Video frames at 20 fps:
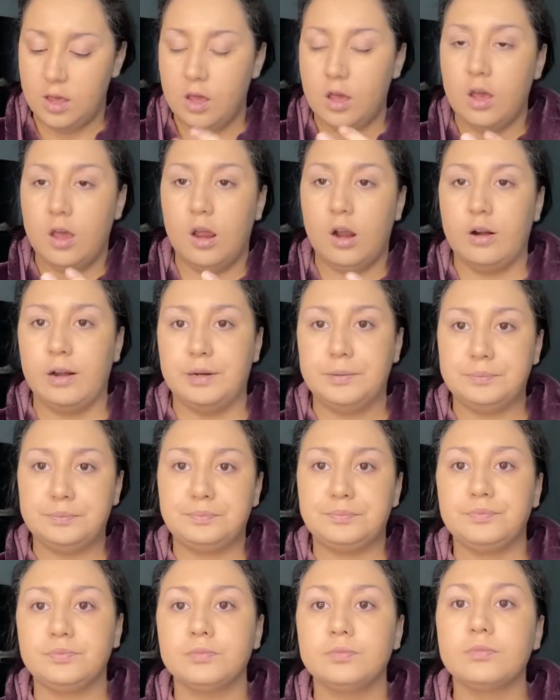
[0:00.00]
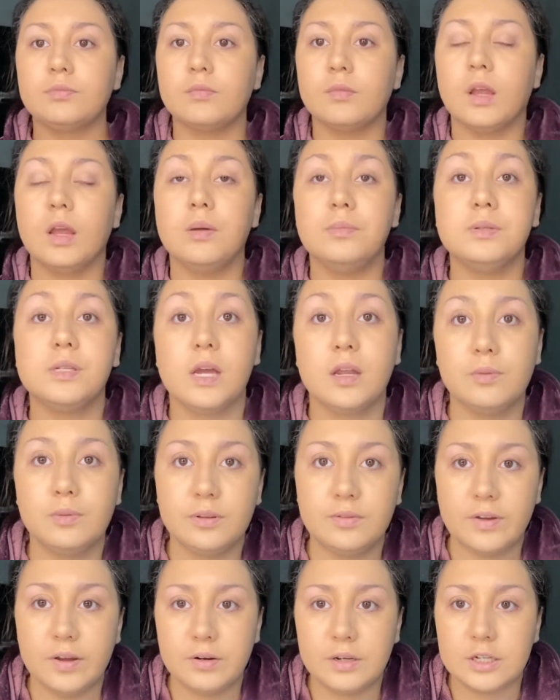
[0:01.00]
All right, I'm done with
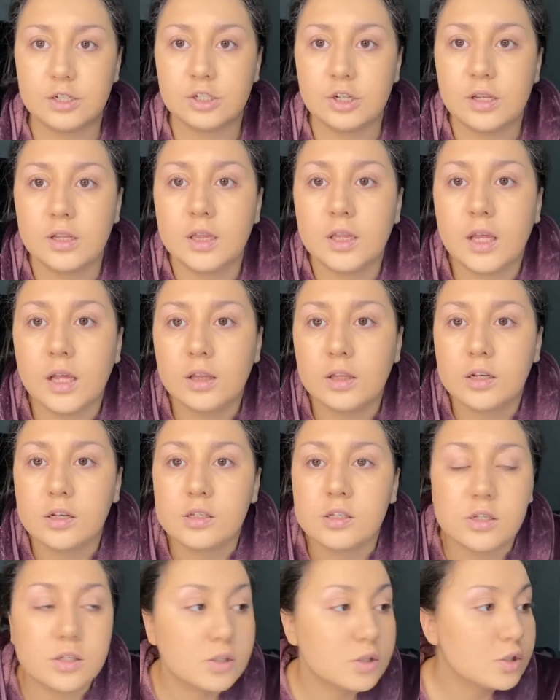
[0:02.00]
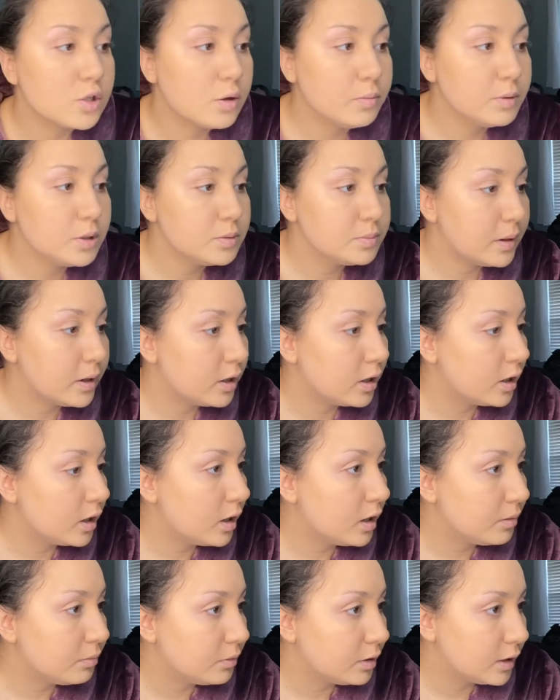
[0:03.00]
foundation. That looks so much better.
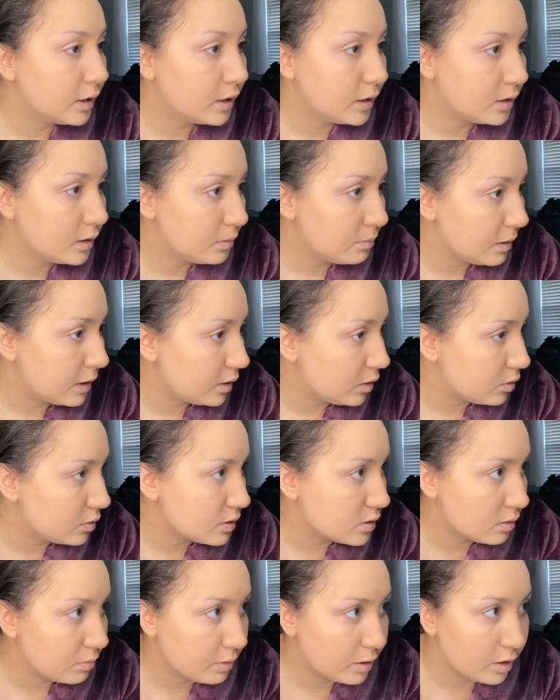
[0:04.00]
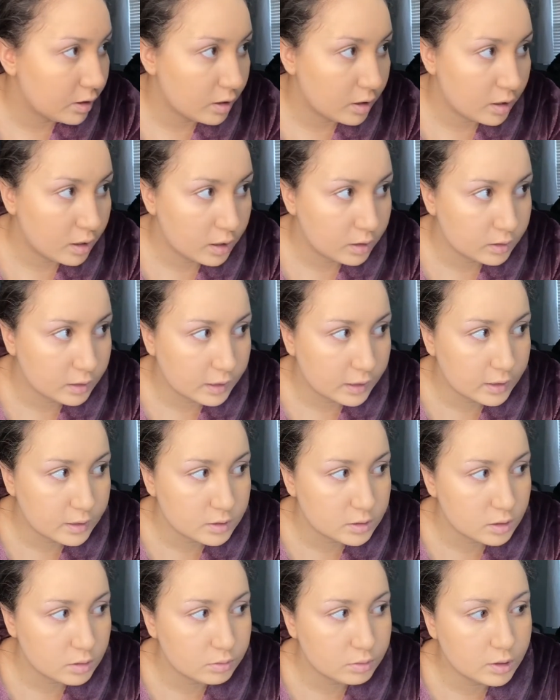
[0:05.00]
I'm looking in my closer mirror and like I
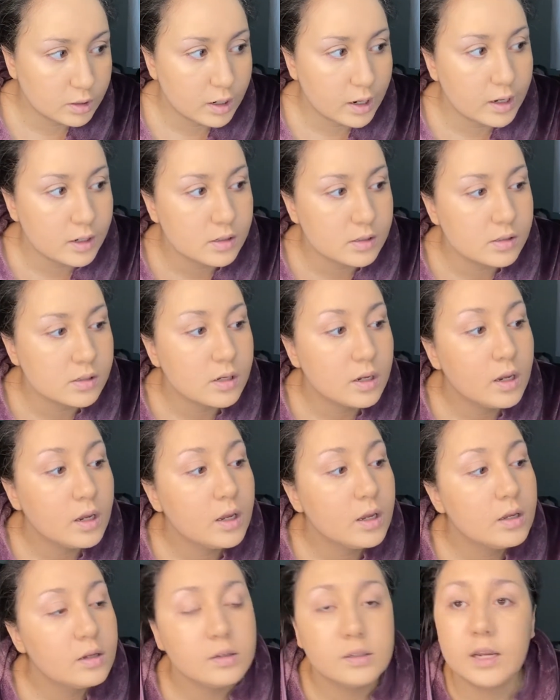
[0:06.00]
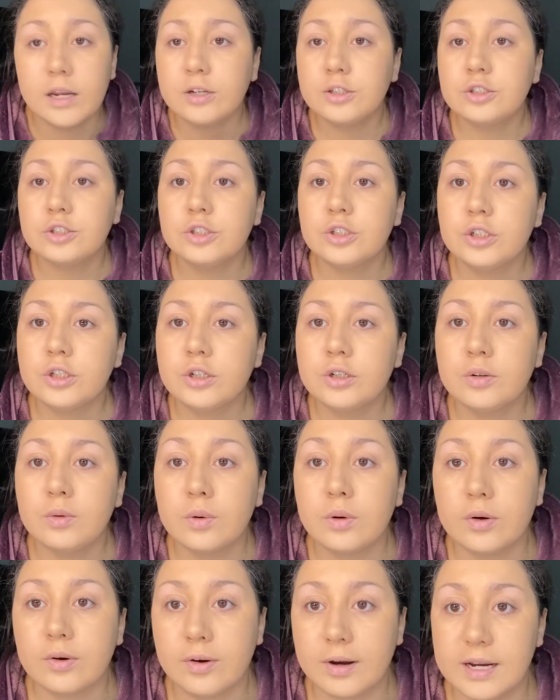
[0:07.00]
don't look as textured
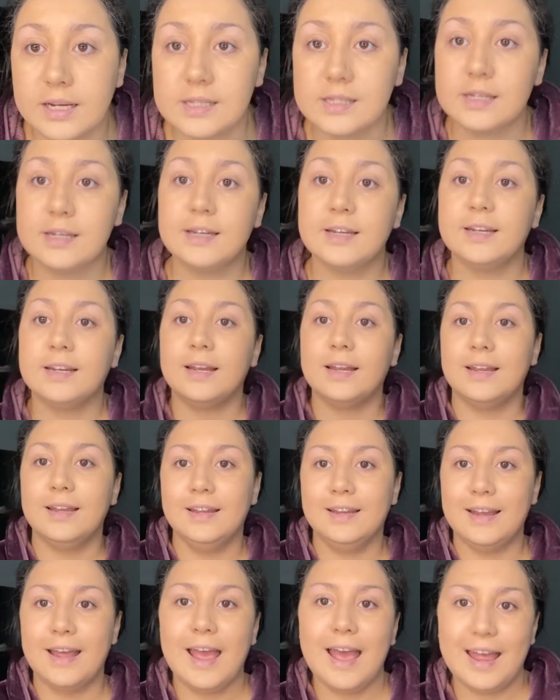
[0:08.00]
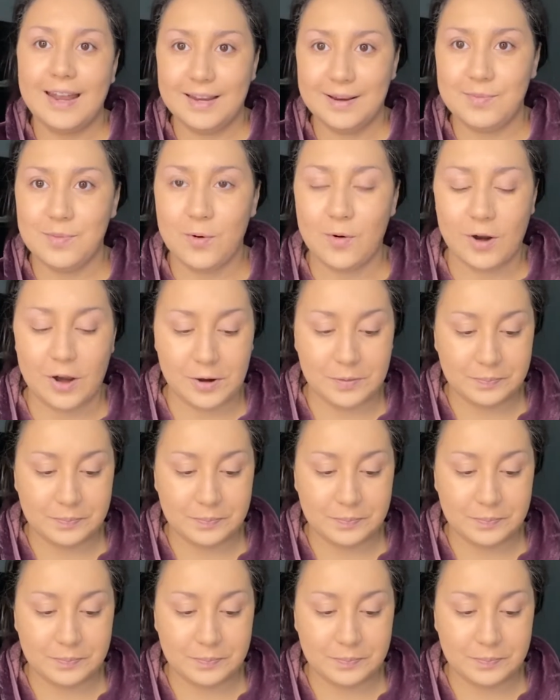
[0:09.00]
or crazy anymore.